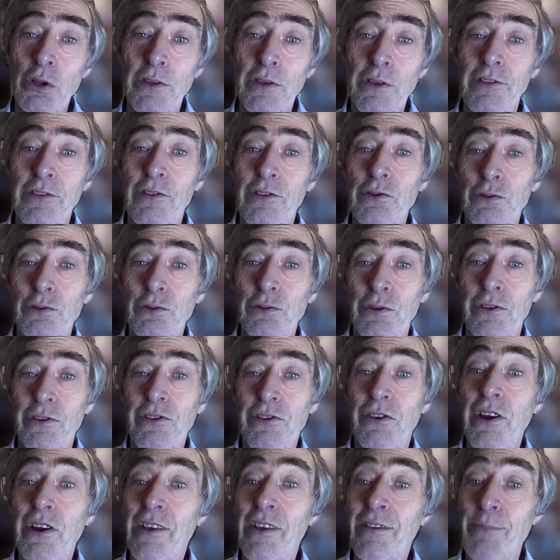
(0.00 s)
all
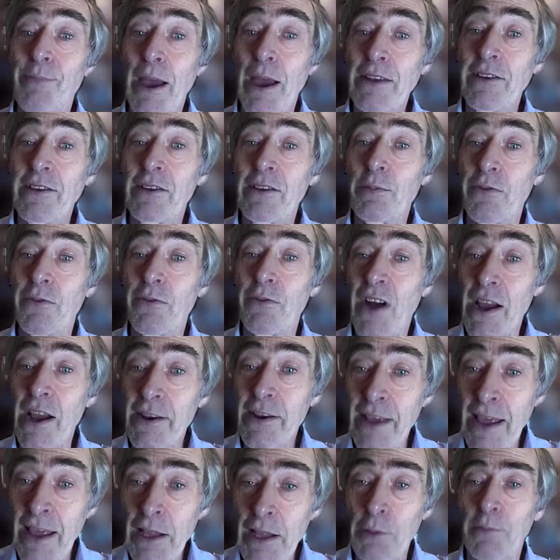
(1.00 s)
schools are expected to
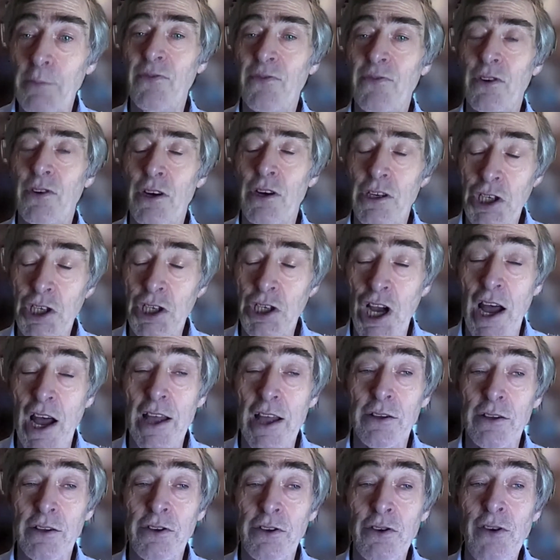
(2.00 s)
provide help for a
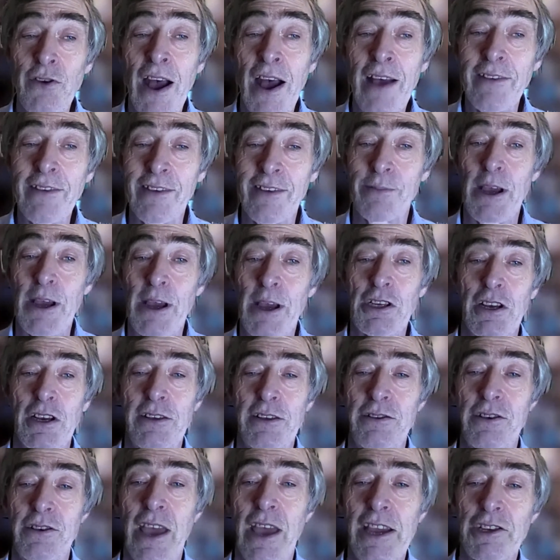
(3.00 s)
child who has a
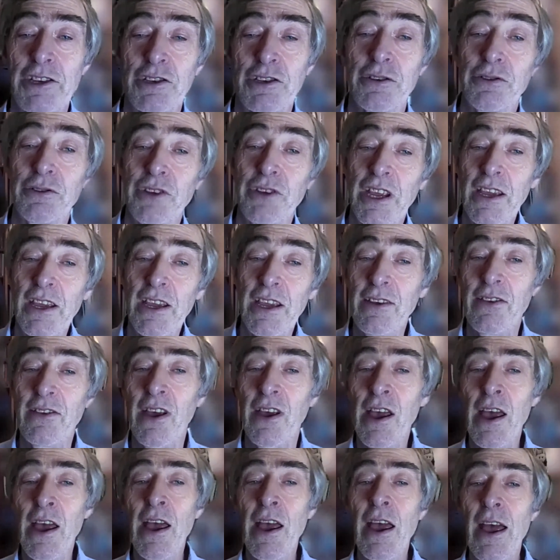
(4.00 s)
special educational
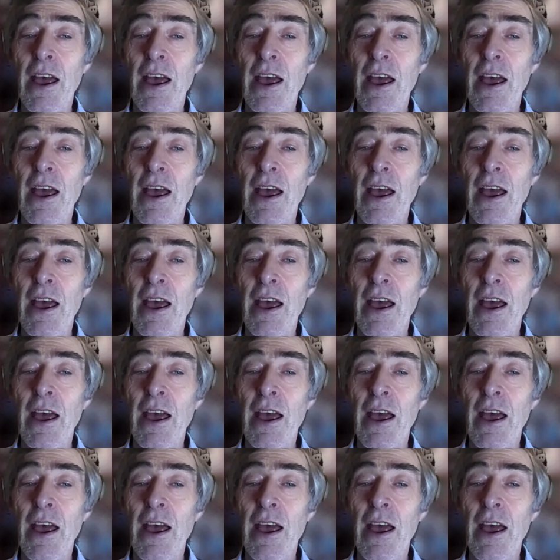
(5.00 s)
need.